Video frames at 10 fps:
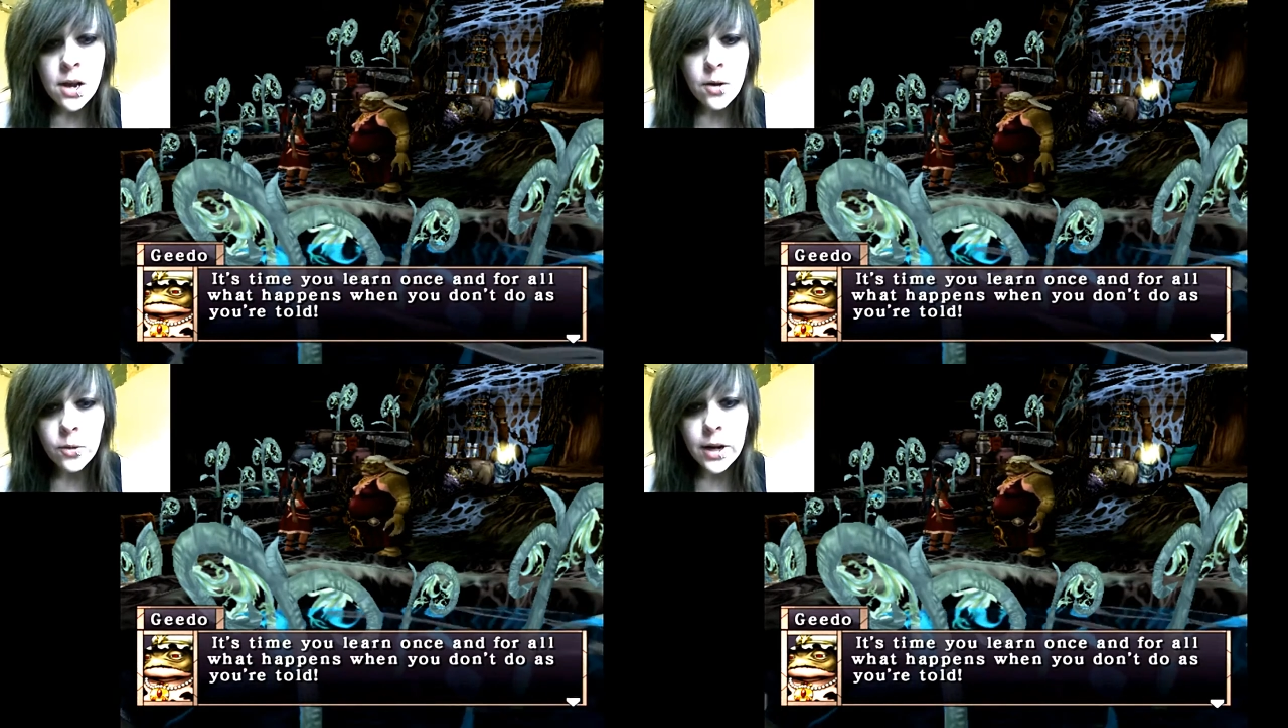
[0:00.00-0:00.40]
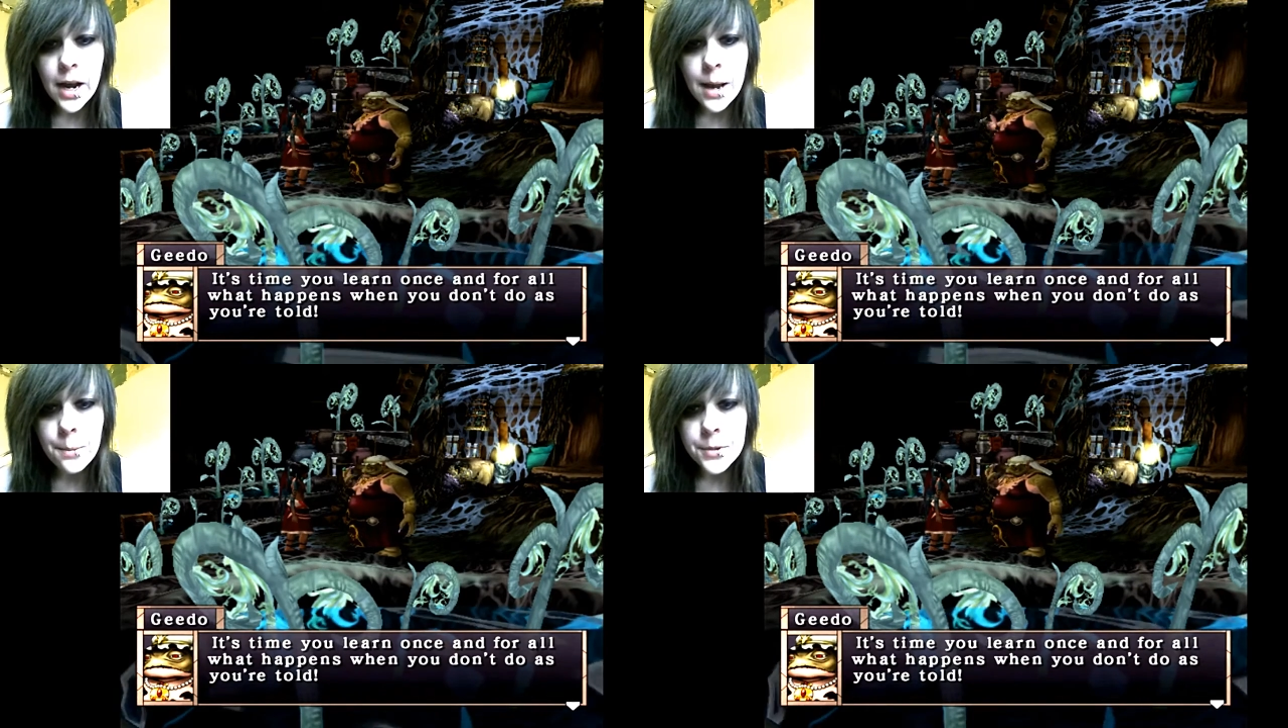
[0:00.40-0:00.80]
what
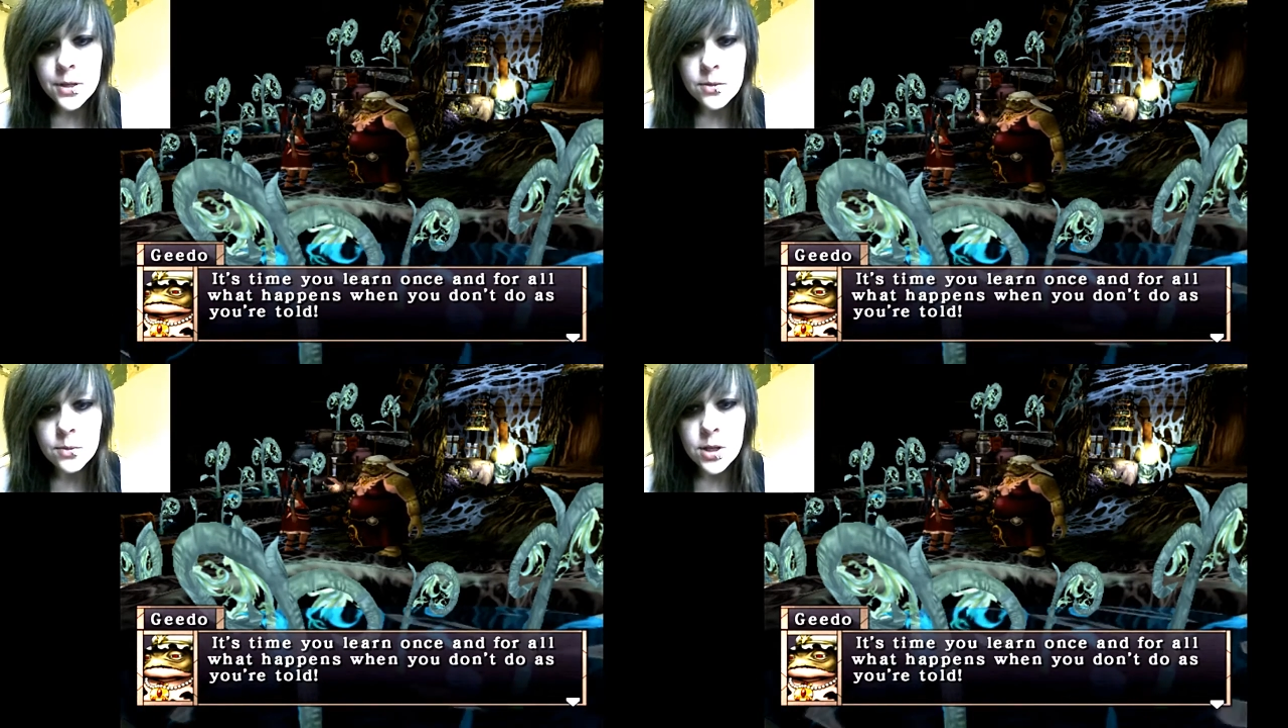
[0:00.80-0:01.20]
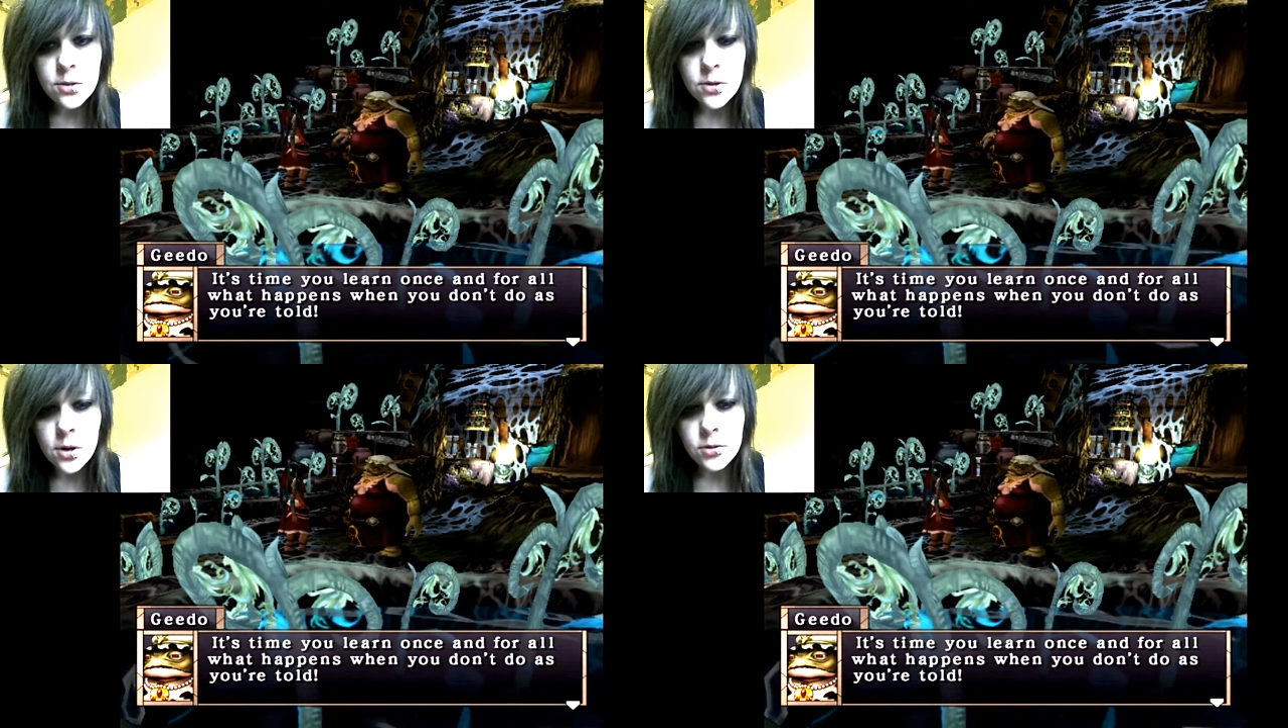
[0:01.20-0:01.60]
happens when you
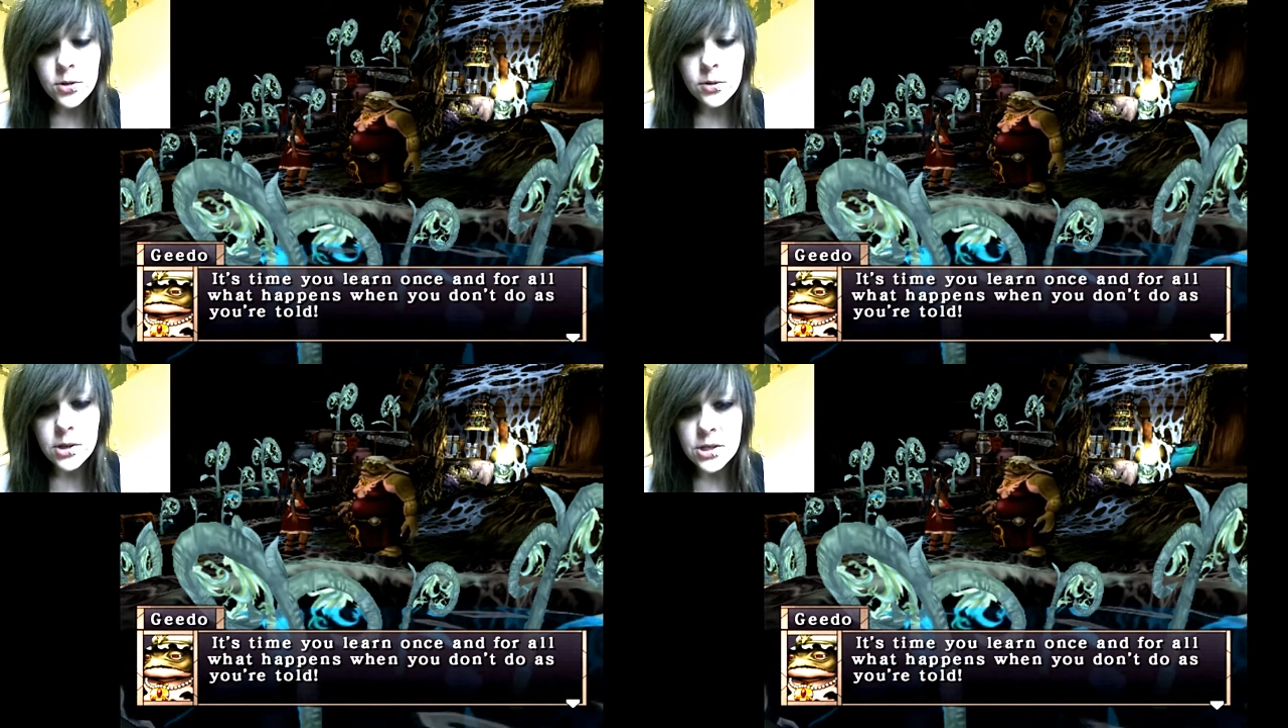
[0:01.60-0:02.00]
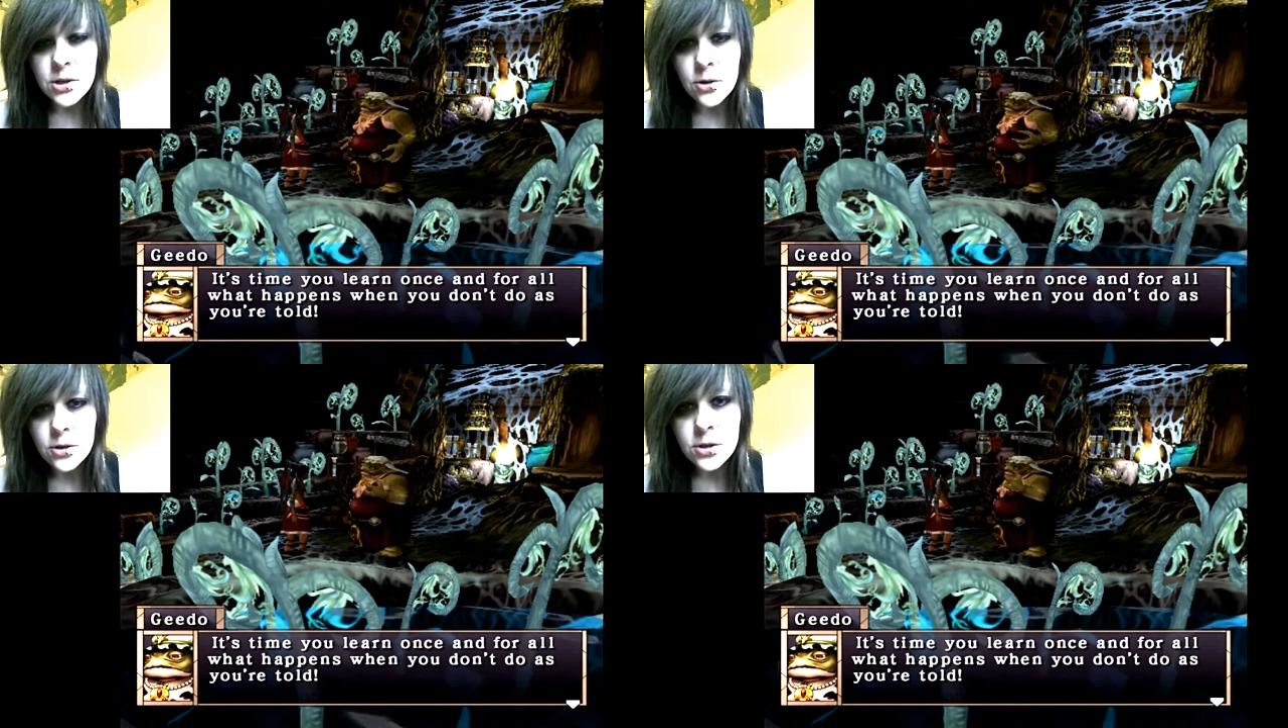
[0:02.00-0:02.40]
don't do as
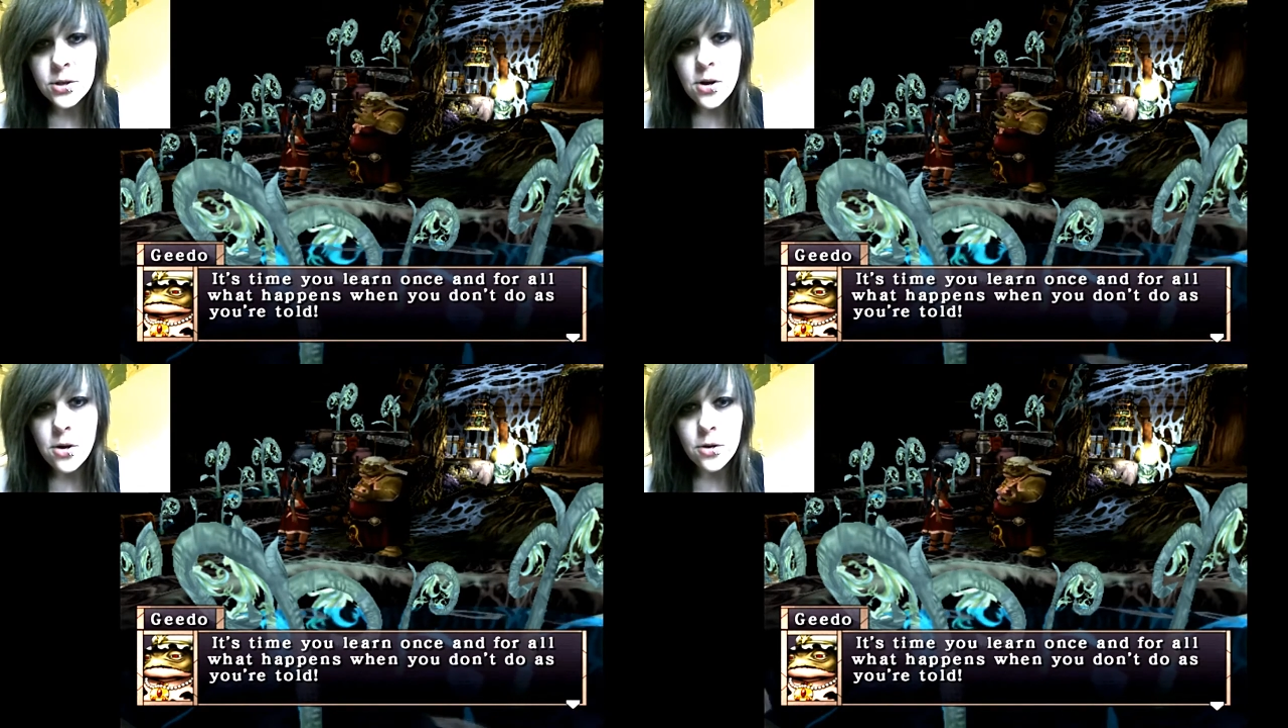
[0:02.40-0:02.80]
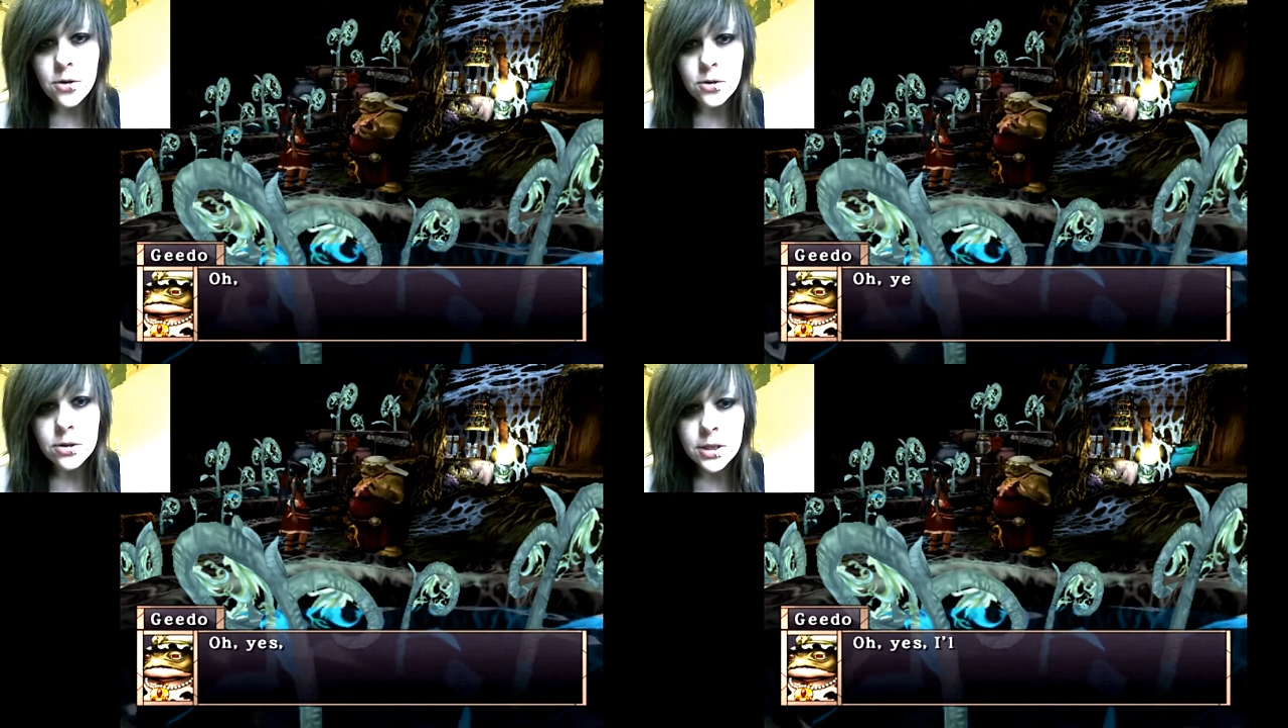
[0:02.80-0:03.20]
you're
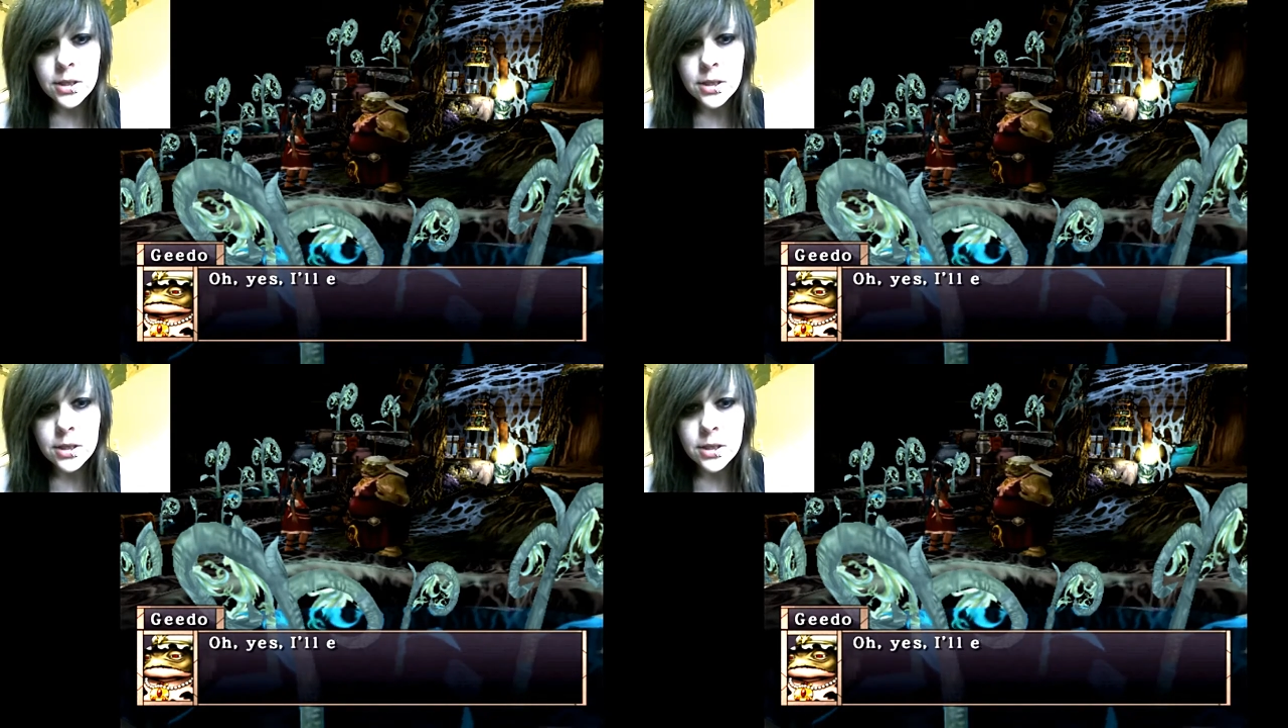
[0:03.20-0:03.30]
told.